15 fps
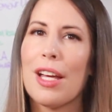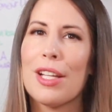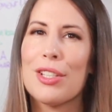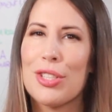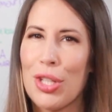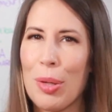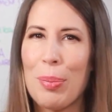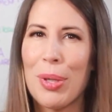
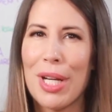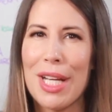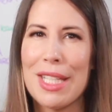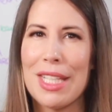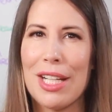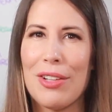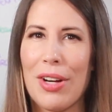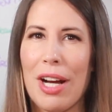Super
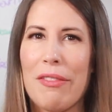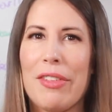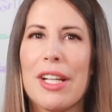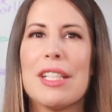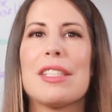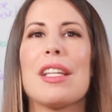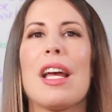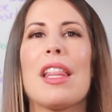easy
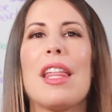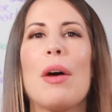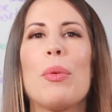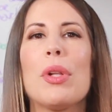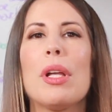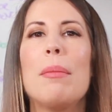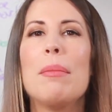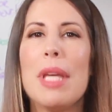graphics that
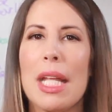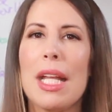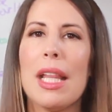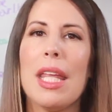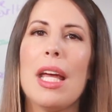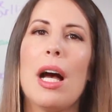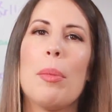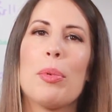will
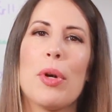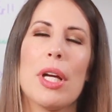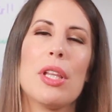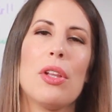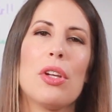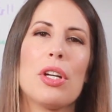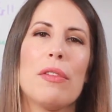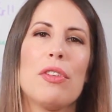immediately upgrade
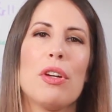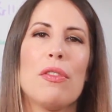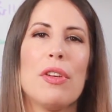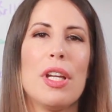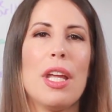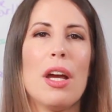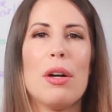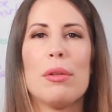the look of your
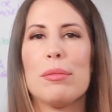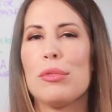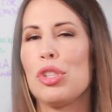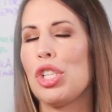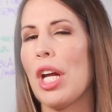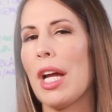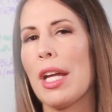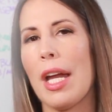video.
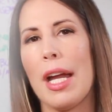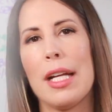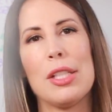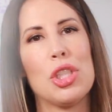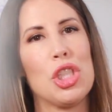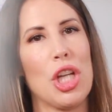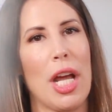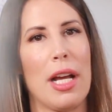Check
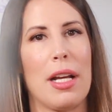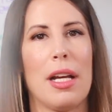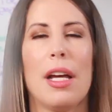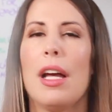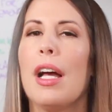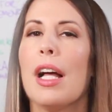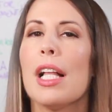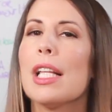and check.
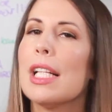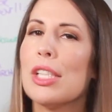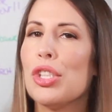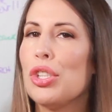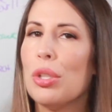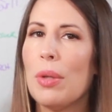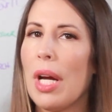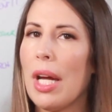Let's
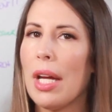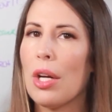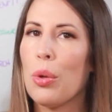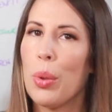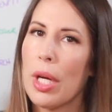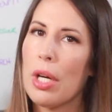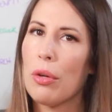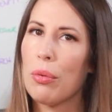do a
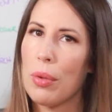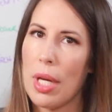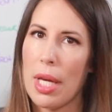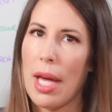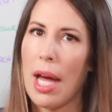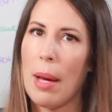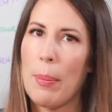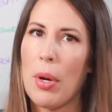quick
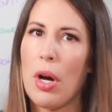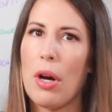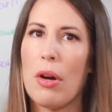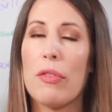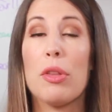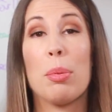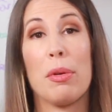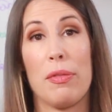recap
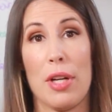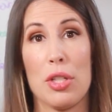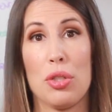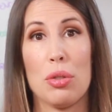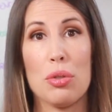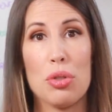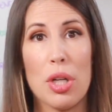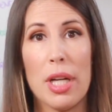of the
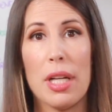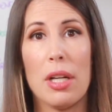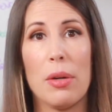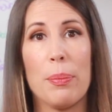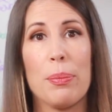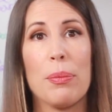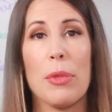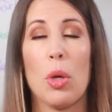professional triangle.
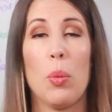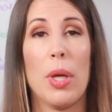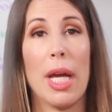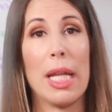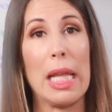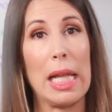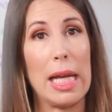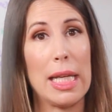We
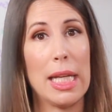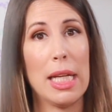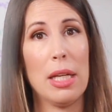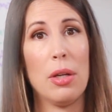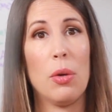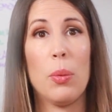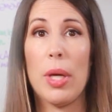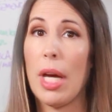had lighting,
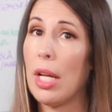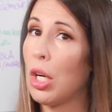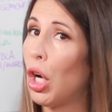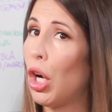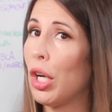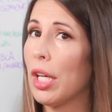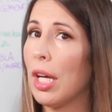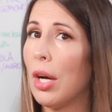we had
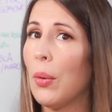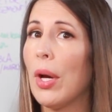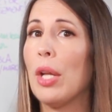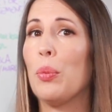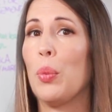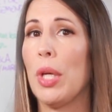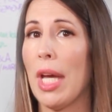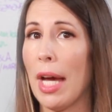audio,
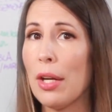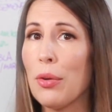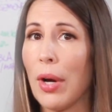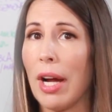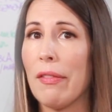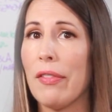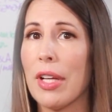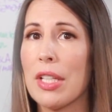and we had
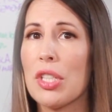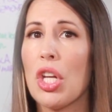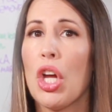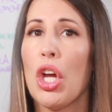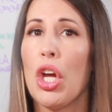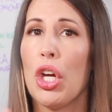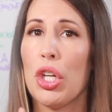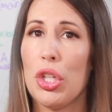graphics.
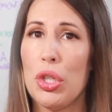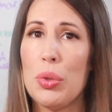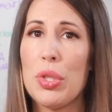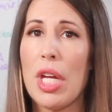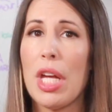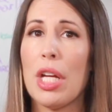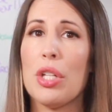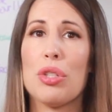You
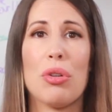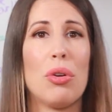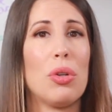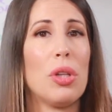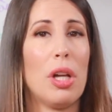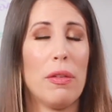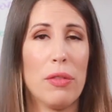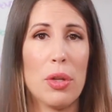take
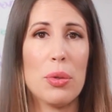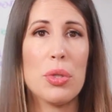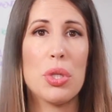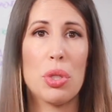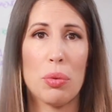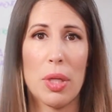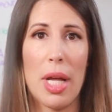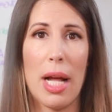control of those
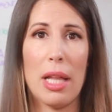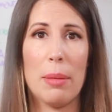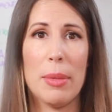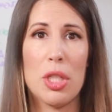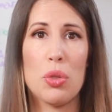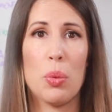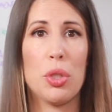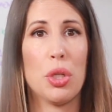3
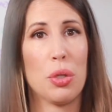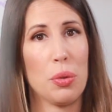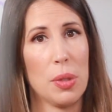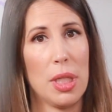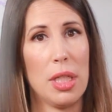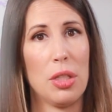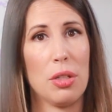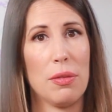elements when you're
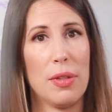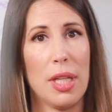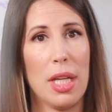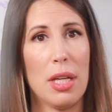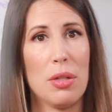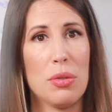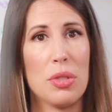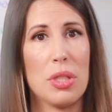creating your
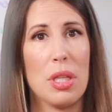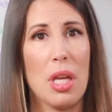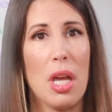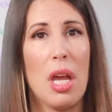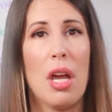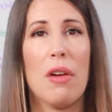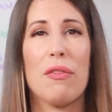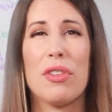videos
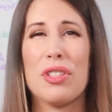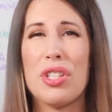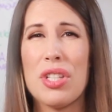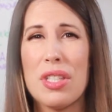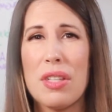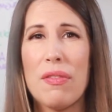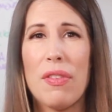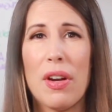for
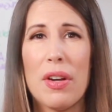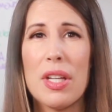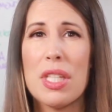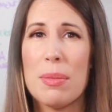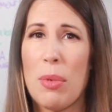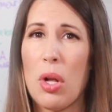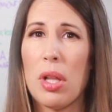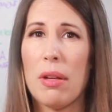just a very
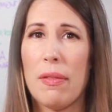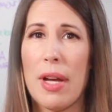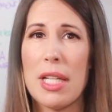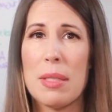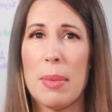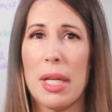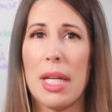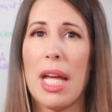small
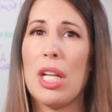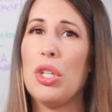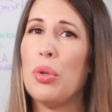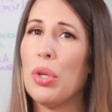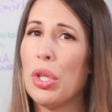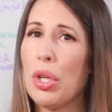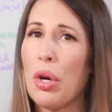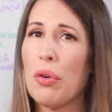investment, and you
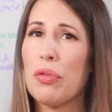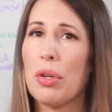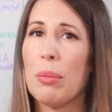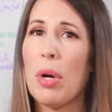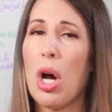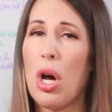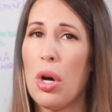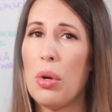can go
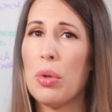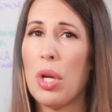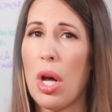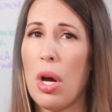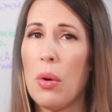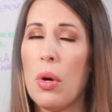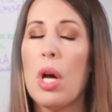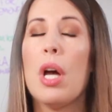from oh
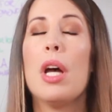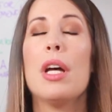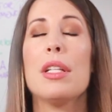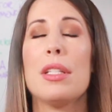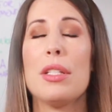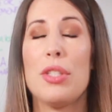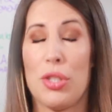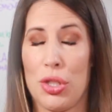no
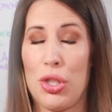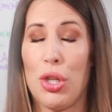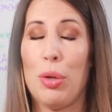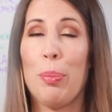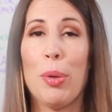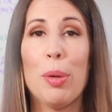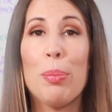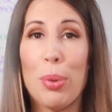to
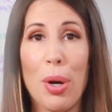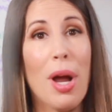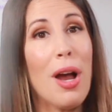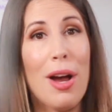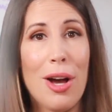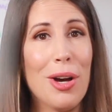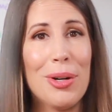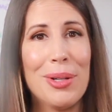super
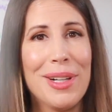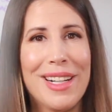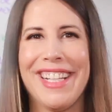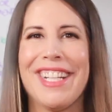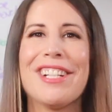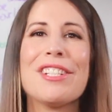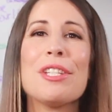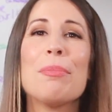pro.
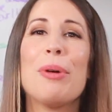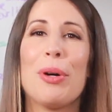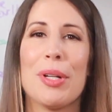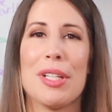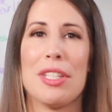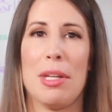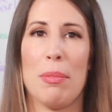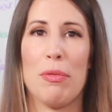Here's a
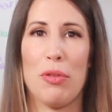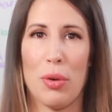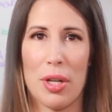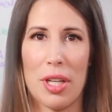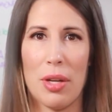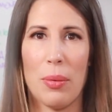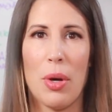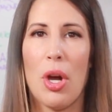bonus tip for
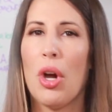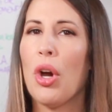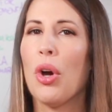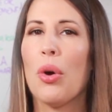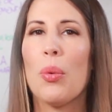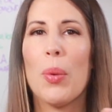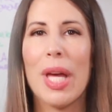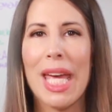you.
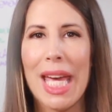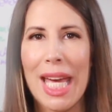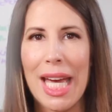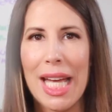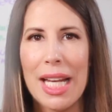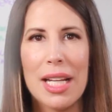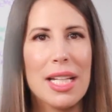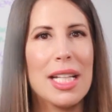Winging
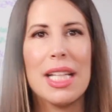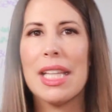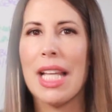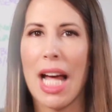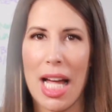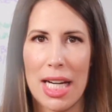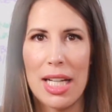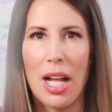it,
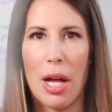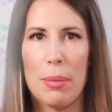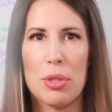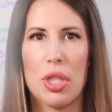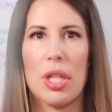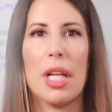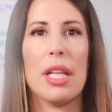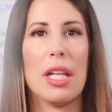not an
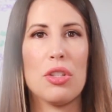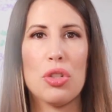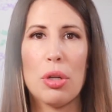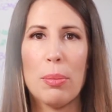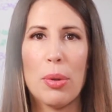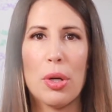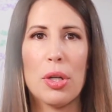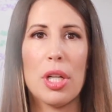option, unless you're
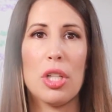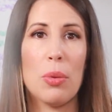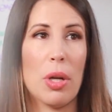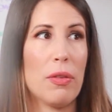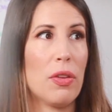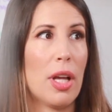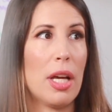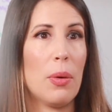a bird and you want
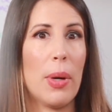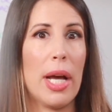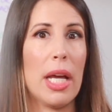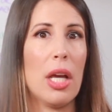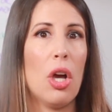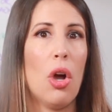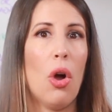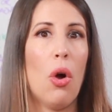to fly
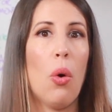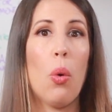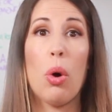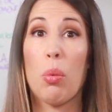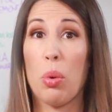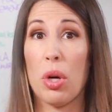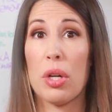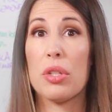away, or
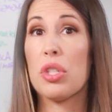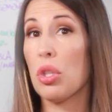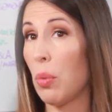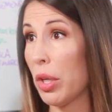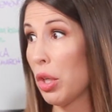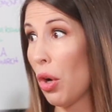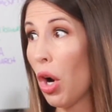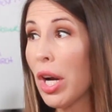worse, you
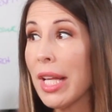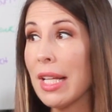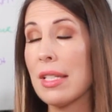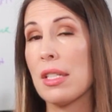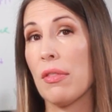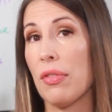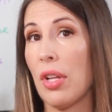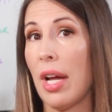want your audience
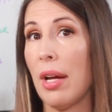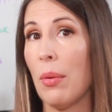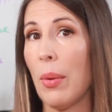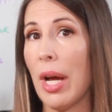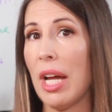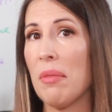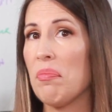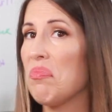to fly
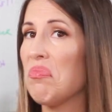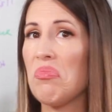away.